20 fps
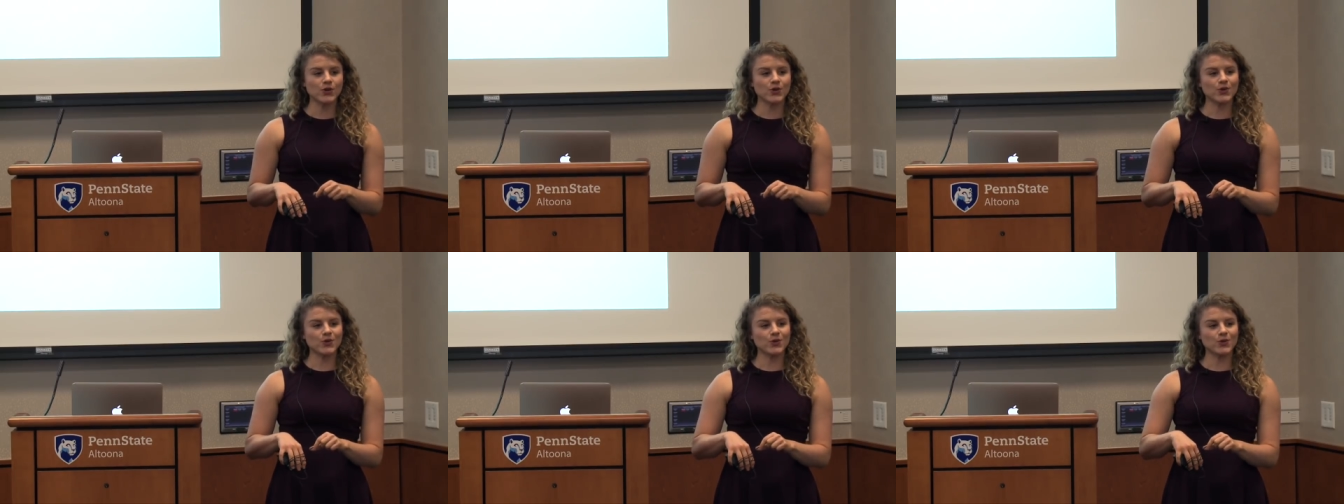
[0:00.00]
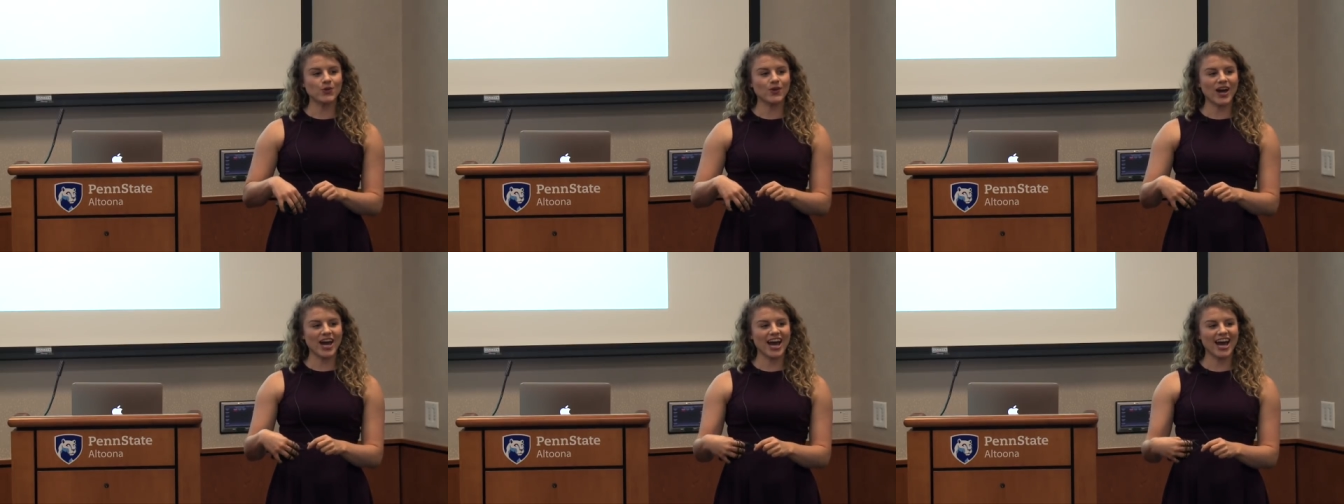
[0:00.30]

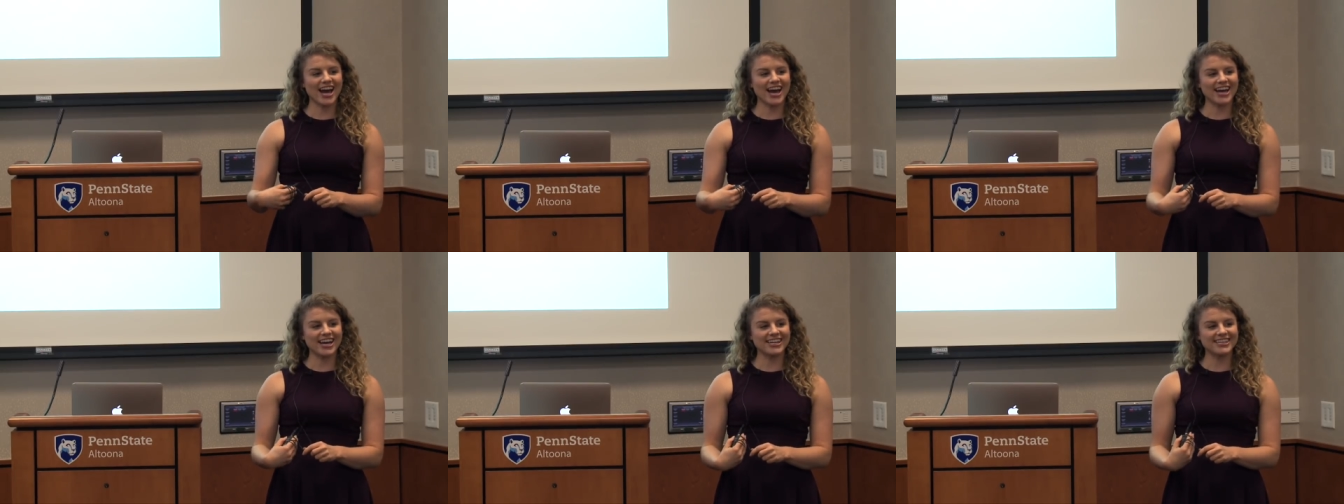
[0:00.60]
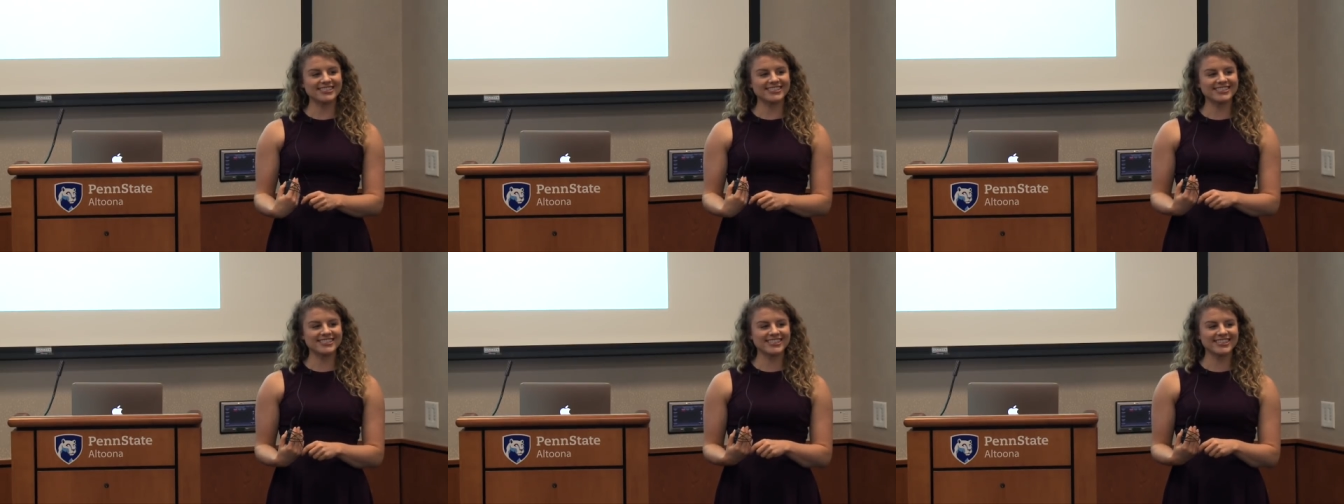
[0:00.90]
who
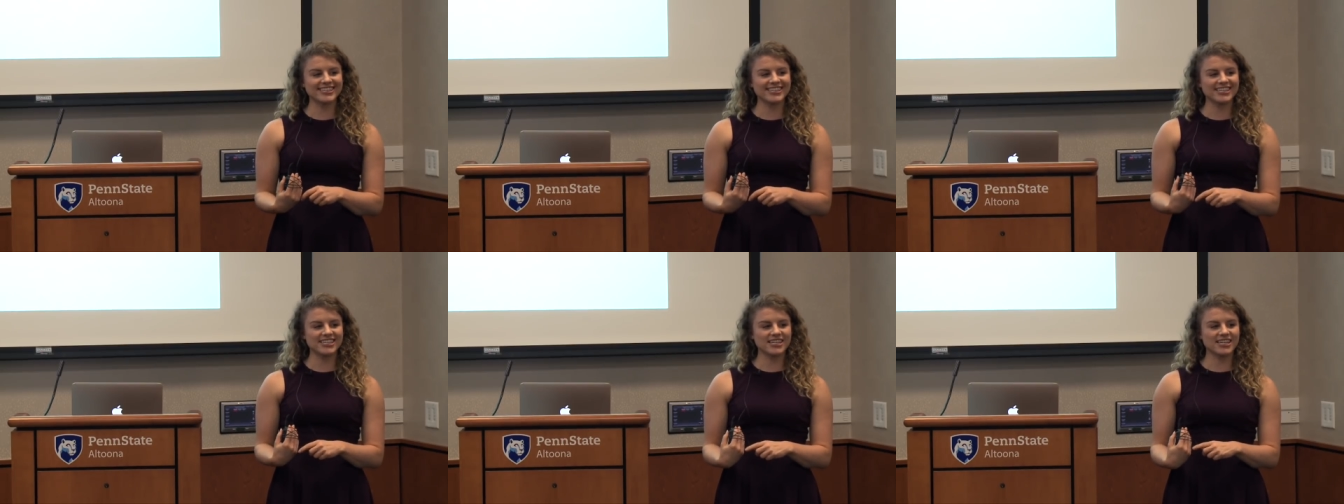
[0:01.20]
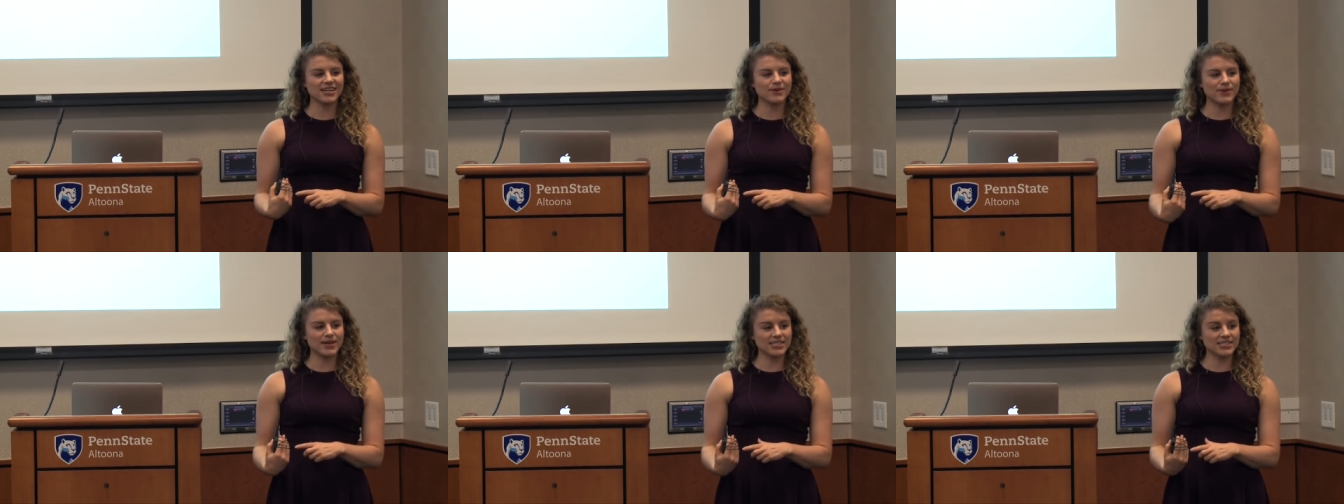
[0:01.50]
had
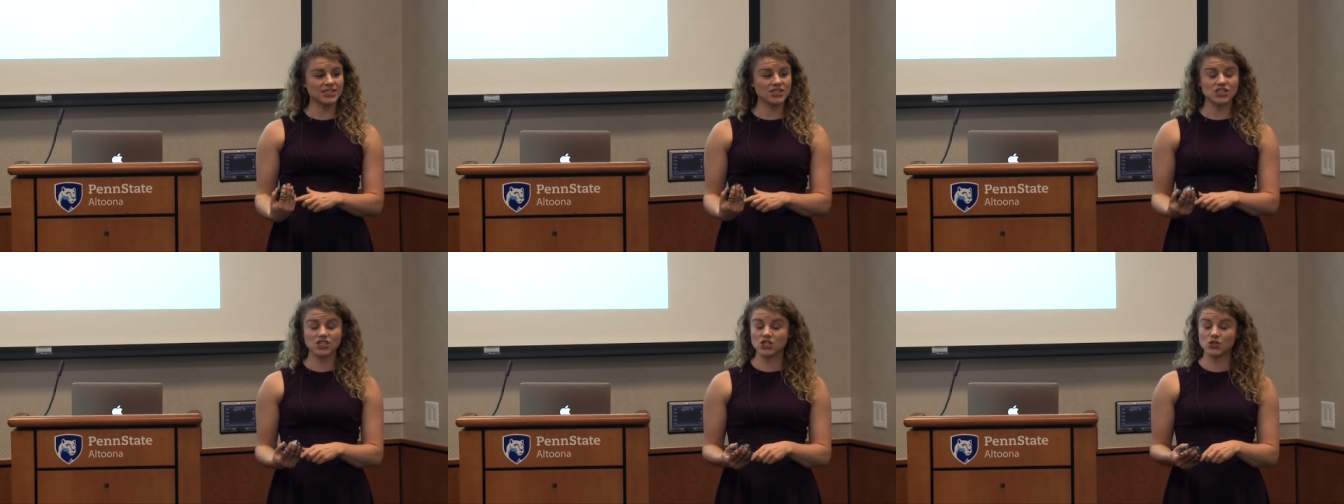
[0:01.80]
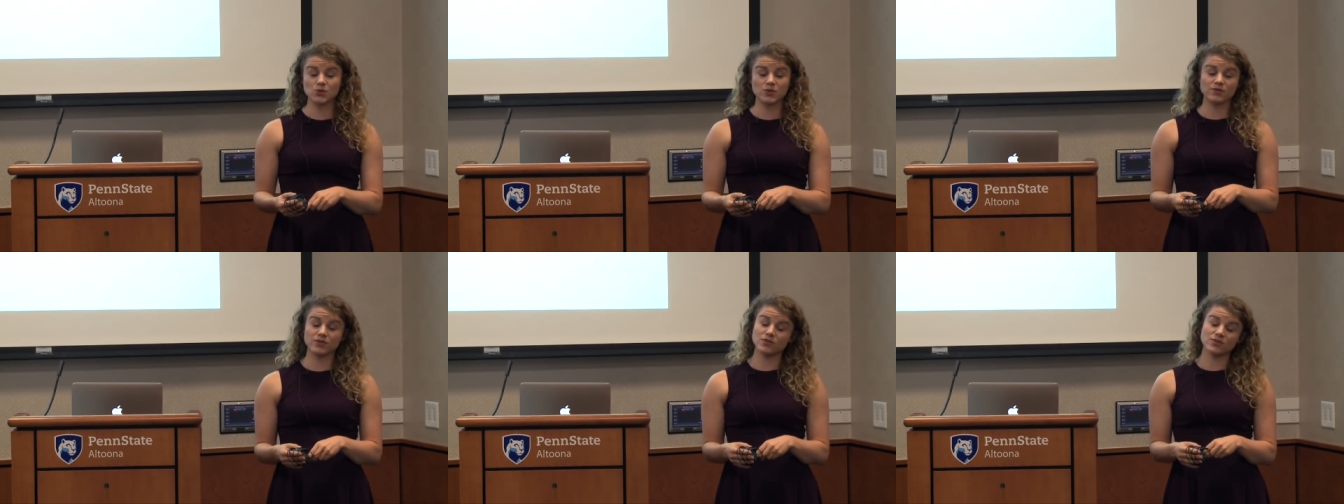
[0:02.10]
a patient that
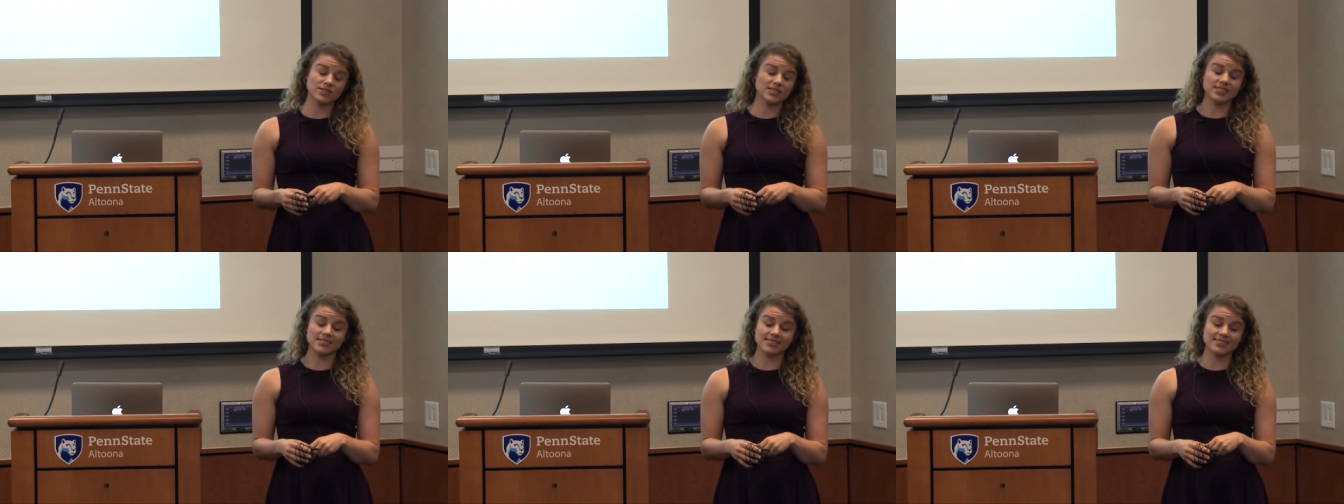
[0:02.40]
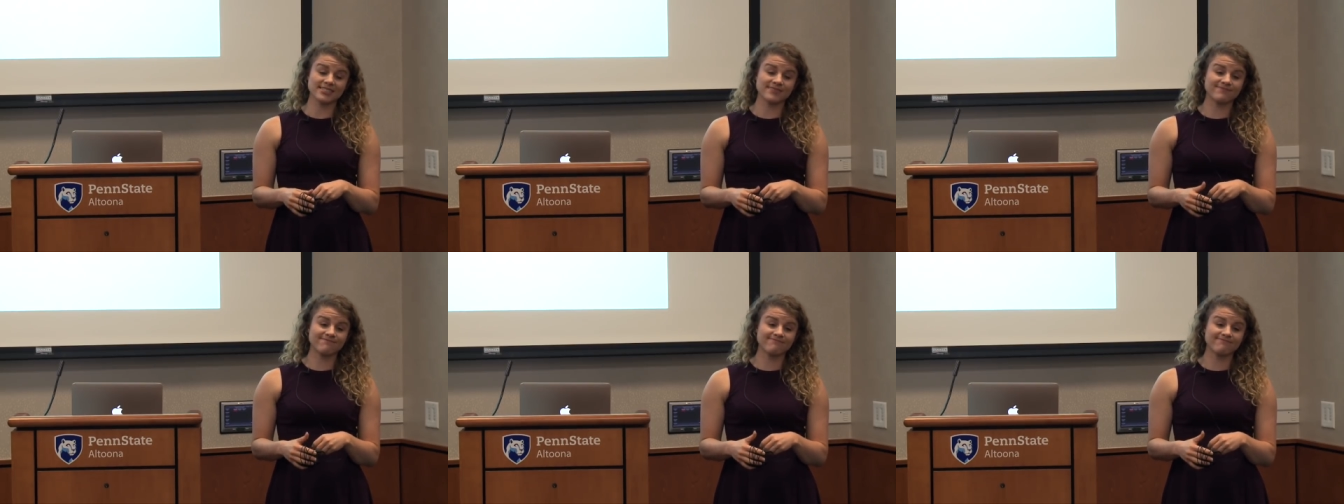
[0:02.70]
just refused to eat,